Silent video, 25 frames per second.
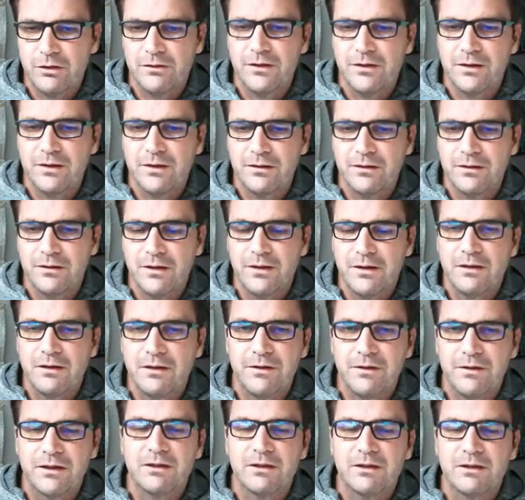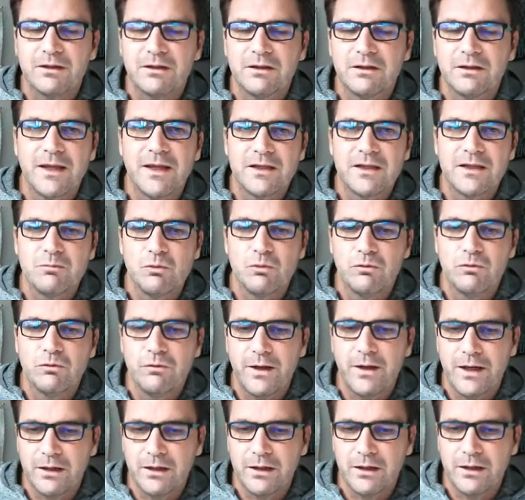then effectively that's more for
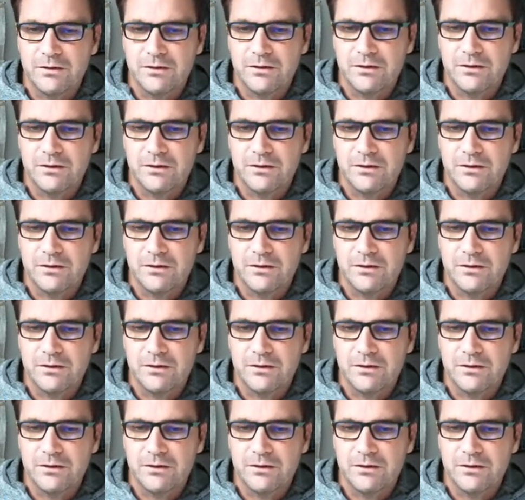adults.